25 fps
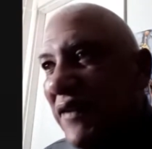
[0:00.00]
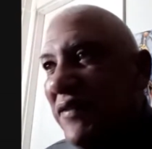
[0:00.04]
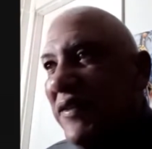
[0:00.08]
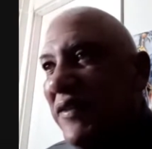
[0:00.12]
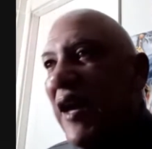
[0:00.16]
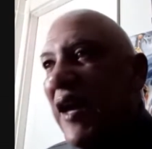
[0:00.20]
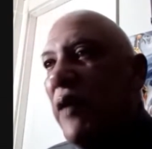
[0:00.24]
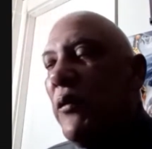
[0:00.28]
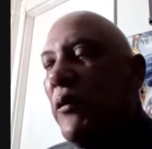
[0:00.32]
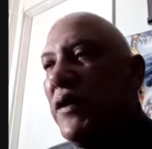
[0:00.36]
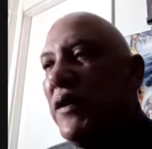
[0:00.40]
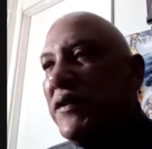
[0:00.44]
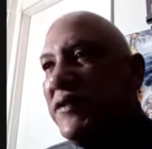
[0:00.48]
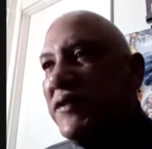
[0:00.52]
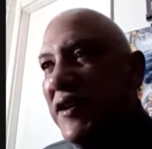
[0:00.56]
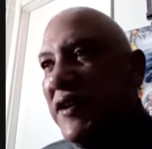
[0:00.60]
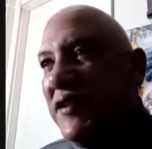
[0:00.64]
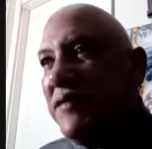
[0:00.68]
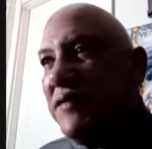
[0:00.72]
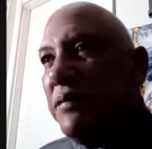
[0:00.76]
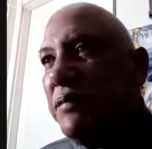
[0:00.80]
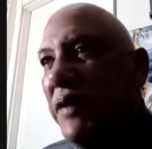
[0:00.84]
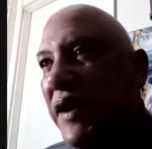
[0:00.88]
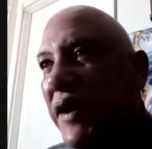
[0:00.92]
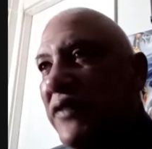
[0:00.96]
They want to
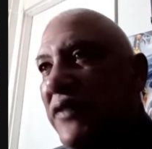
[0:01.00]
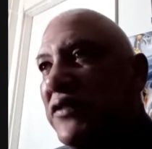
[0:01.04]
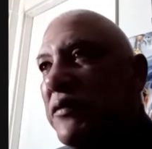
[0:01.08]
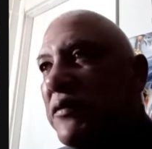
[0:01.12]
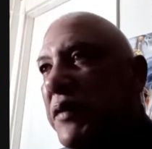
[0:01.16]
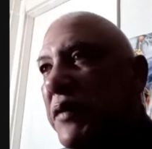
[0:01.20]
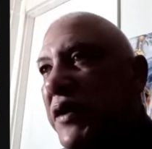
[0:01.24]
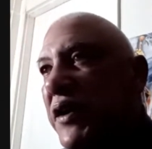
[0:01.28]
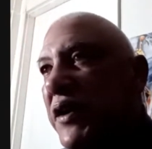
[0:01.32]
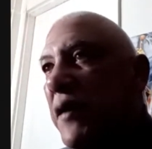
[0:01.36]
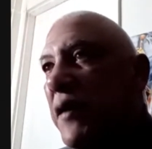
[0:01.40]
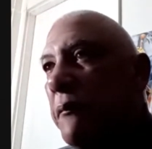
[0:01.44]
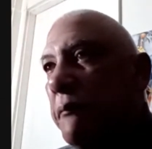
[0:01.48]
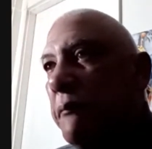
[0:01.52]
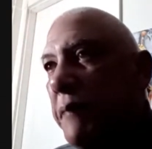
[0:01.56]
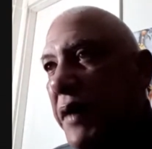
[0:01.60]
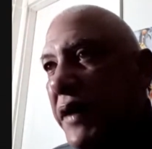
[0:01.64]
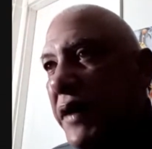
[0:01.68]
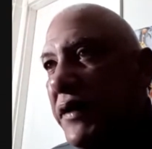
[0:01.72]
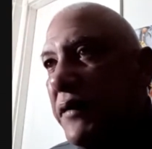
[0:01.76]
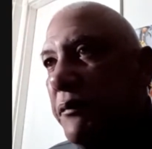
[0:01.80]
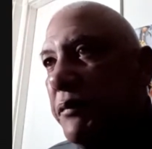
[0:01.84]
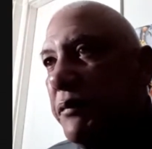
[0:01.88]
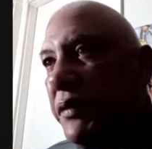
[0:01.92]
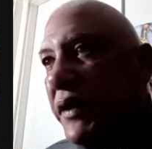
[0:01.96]
teach players to become
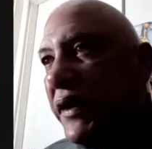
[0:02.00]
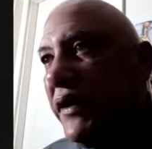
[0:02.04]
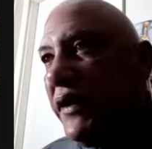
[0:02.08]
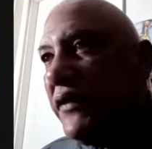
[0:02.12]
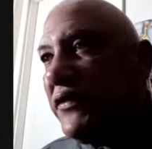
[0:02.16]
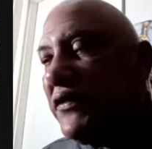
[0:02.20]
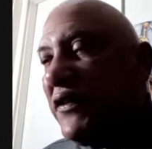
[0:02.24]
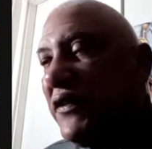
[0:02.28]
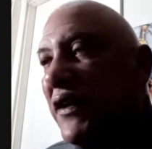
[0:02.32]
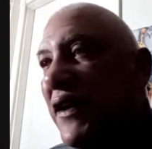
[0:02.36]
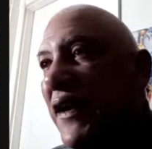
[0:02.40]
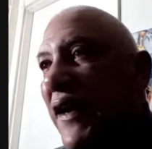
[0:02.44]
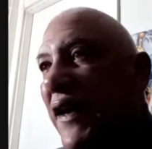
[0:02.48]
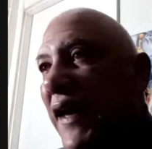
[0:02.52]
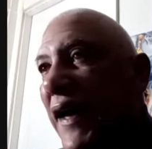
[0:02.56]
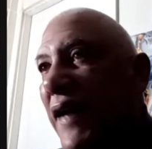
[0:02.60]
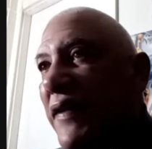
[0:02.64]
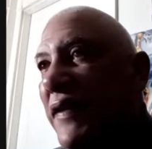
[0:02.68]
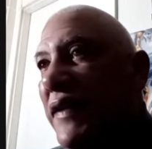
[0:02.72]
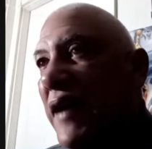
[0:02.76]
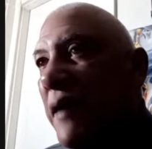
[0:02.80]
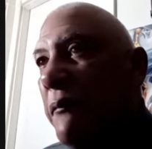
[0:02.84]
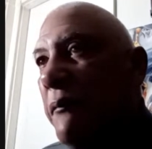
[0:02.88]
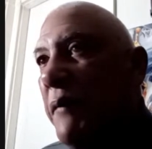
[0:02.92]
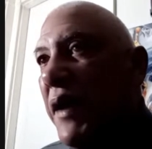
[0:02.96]
better players.
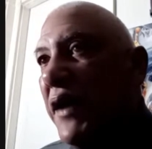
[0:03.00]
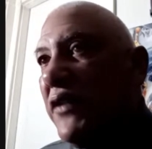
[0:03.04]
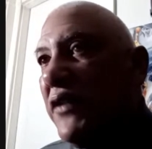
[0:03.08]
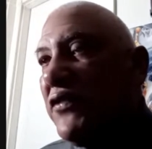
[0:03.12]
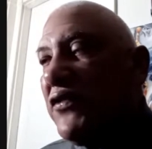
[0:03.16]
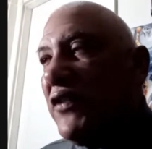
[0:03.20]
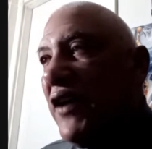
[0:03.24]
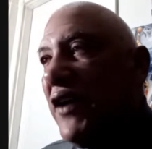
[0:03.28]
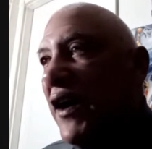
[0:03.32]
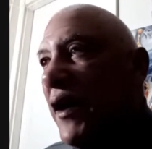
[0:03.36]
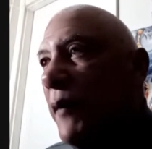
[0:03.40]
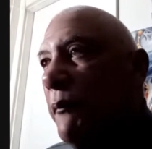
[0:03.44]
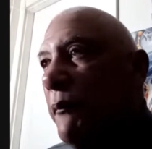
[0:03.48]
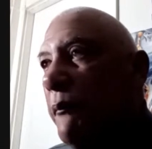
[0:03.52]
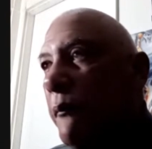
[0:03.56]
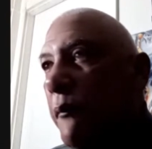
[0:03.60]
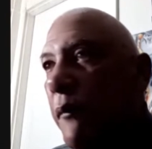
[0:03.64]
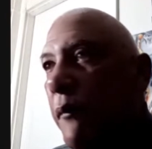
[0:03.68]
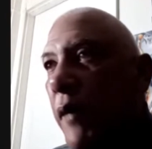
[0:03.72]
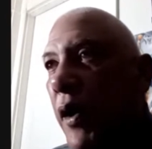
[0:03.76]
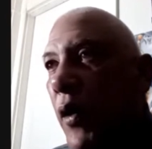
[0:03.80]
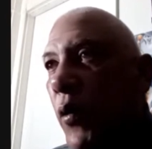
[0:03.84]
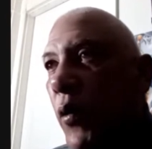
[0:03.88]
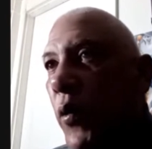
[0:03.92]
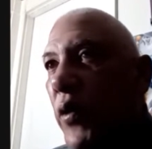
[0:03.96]
And that makes a
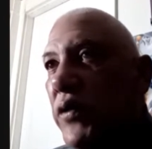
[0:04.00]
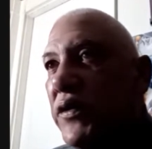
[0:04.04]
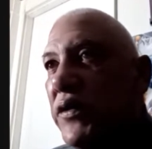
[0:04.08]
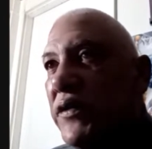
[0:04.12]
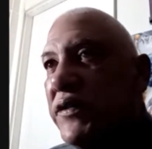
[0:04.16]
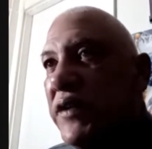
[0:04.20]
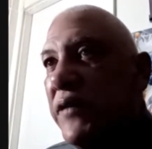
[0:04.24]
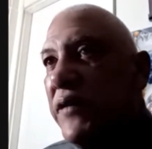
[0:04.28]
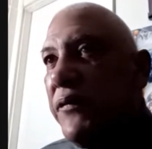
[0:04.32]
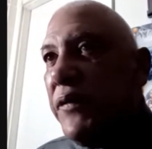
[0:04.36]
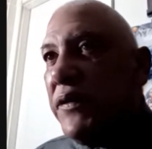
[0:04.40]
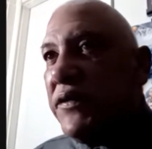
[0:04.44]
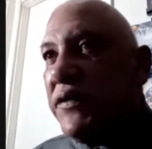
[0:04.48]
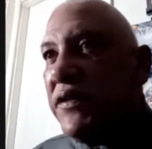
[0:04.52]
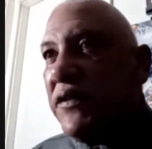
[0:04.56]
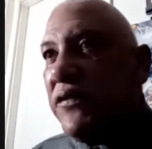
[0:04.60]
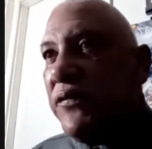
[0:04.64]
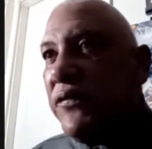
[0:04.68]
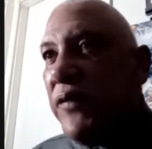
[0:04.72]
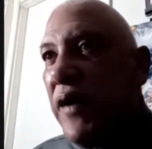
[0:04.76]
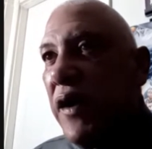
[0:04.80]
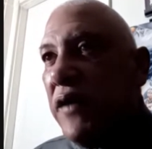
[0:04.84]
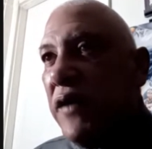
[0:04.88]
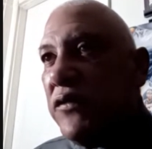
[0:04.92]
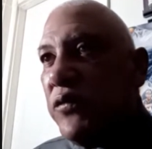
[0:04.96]
world of difference as
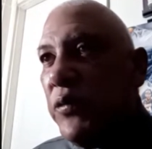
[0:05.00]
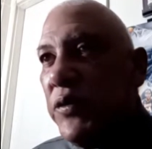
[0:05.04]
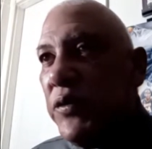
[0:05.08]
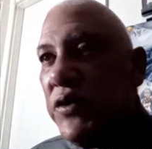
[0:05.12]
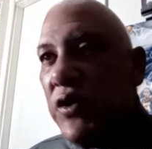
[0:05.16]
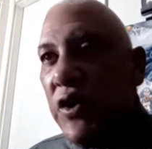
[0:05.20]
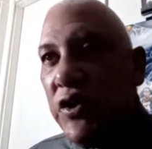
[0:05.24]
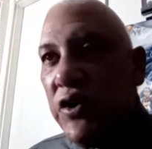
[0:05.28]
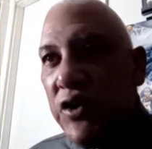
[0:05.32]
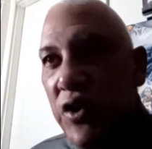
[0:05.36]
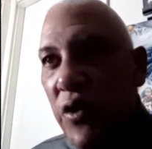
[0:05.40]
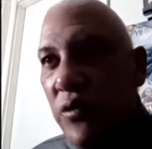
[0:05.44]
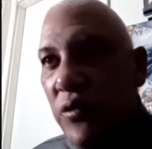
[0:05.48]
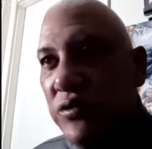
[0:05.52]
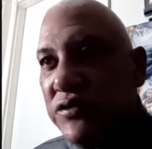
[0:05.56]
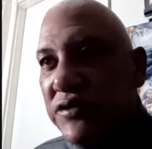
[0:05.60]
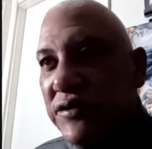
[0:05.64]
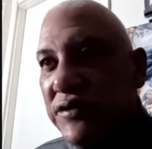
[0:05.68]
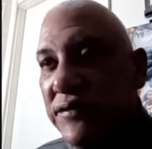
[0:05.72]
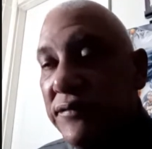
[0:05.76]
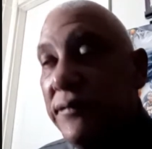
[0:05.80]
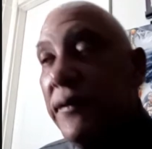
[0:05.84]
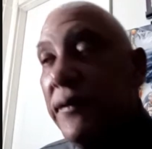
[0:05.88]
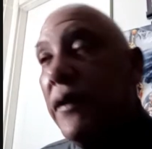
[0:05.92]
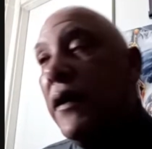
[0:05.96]
far as when you're
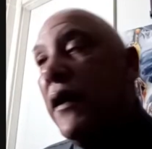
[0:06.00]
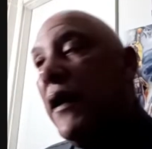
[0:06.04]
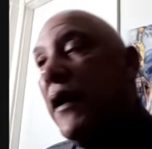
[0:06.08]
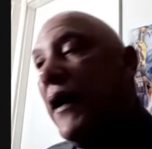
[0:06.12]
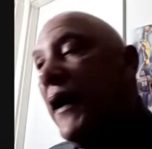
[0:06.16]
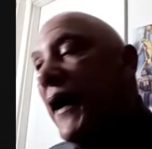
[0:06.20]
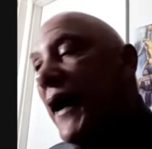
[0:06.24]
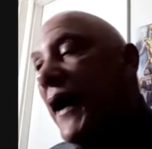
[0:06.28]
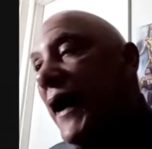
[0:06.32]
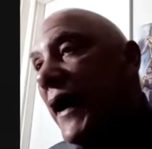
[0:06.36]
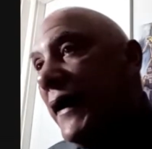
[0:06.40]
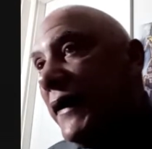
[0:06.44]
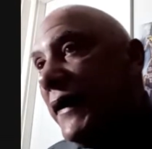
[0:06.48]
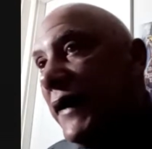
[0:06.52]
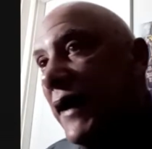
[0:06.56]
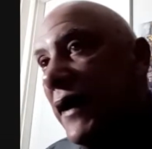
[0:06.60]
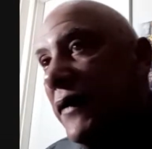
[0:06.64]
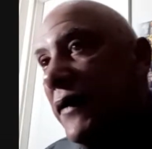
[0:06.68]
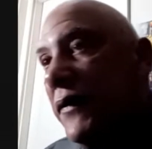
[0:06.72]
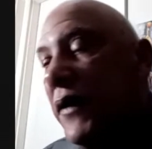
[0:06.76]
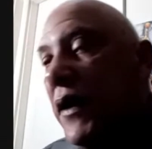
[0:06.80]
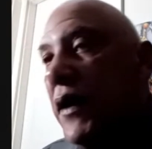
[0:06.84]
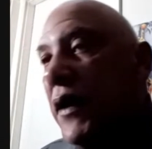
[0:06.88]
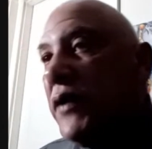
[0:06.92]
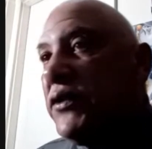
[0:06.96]
coaching.
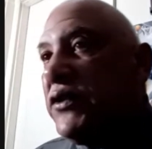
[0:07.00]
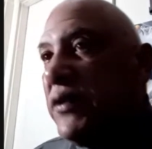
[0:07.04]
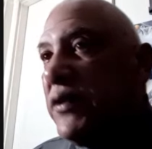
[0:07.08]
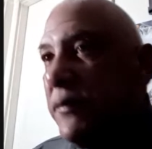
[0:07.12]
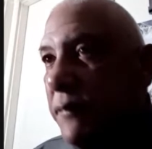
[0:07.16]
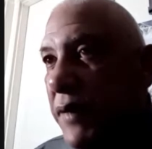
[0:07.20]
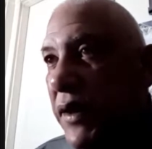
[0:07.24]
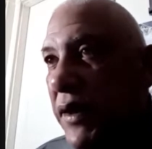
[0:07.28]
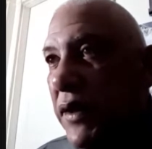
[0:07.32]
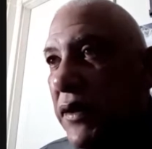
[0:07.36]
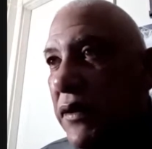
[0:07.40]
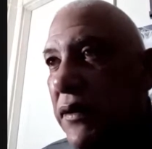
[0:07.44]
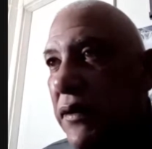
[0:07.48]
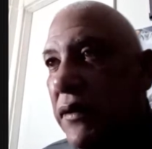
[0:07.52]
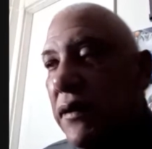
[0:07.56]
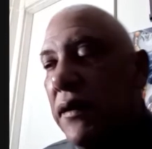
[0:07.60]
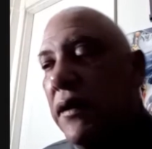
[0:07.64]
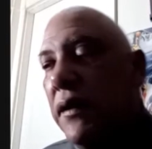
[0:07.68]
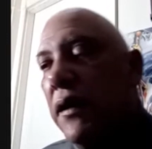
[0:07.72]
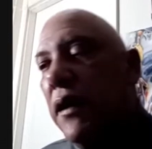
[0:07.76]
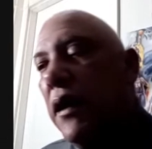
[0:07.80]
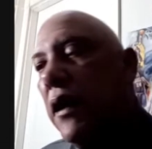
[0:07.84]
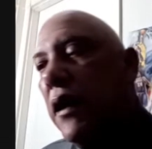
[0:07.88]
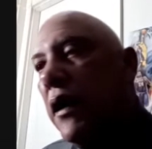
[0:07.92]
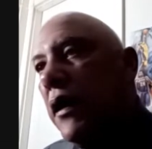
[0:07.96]
Again, to me,
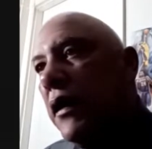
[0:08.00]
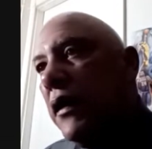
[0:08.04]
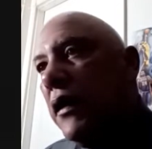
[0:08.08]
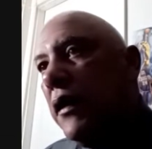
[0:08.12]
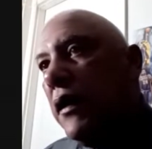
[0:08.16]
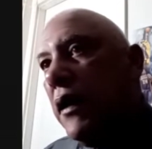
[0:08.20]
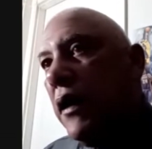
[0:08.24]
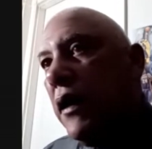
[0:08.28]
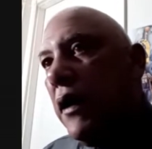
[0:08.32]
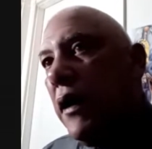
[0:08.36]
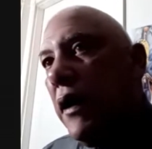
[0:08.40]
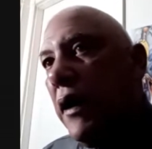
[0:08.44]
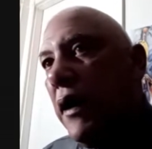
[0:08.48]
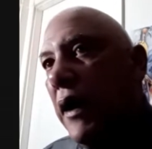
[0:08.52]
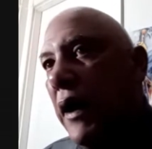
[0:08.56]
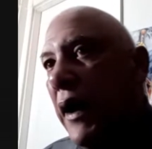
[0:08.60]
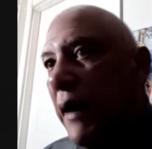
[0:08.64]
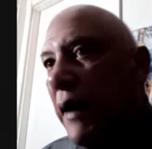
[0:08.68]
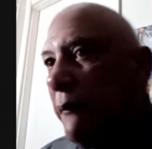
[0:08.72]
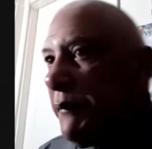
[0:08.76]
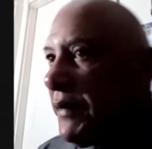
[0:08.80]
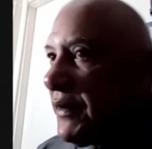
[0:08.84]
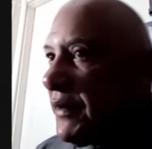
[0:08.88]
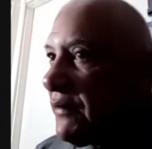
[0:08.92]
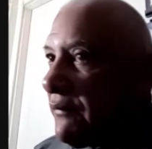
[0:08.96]

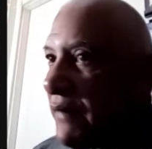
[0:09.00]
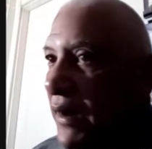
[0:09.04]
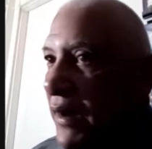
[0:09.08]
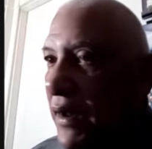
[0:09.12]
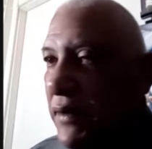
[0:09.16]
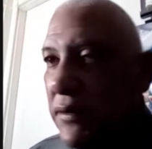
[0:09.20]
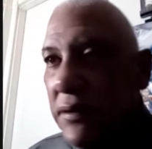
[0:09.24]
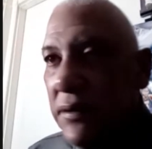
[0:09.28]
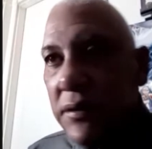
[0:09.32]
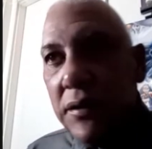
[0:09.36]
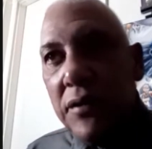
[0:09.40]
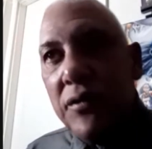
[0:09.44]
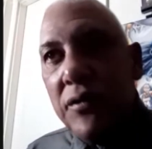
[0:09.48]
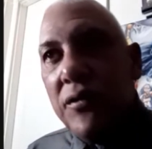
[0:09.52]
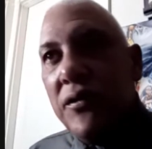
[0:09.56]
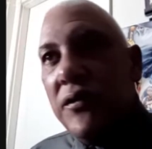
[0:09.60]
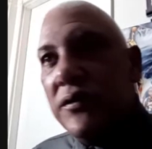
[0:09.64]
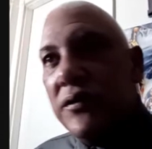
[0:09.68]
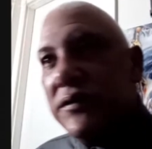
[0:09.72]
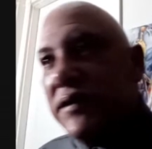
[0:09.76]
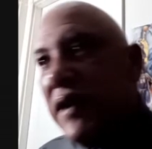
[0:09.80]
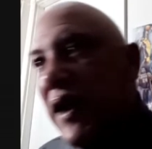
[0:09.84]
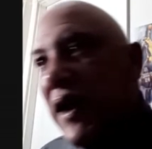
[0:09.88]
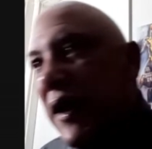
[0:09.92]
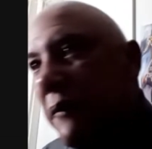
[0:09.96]
I've been around a
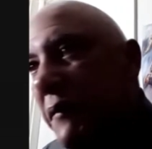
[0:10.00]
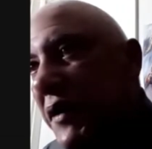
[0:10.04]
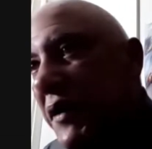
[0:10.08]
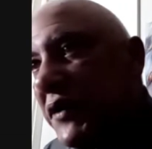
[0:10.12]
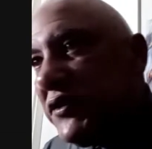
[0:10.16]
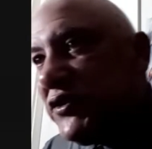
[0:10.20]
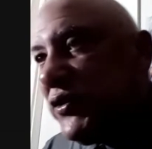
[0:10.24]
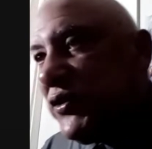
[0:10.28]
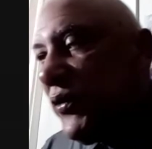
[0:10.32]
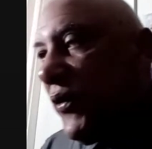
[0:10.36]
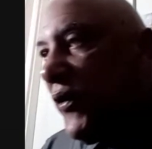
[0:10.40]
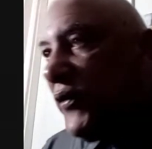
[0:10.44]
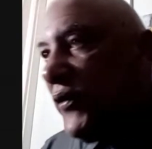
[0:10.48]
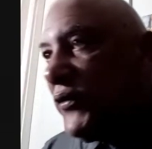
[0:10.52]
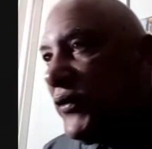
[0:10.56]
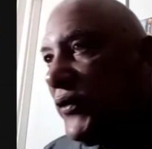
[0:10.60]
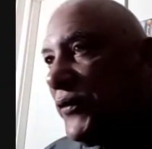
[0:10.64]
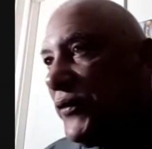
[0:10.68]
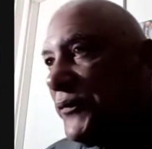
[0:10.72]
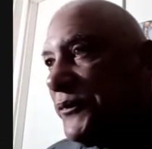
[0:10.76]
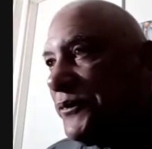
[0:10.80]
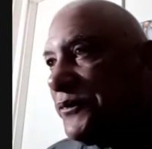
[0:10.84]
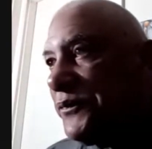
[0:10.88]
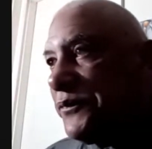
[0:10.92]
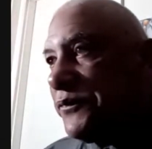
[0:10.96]
long time, as you all
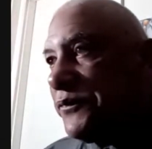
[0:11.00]
know,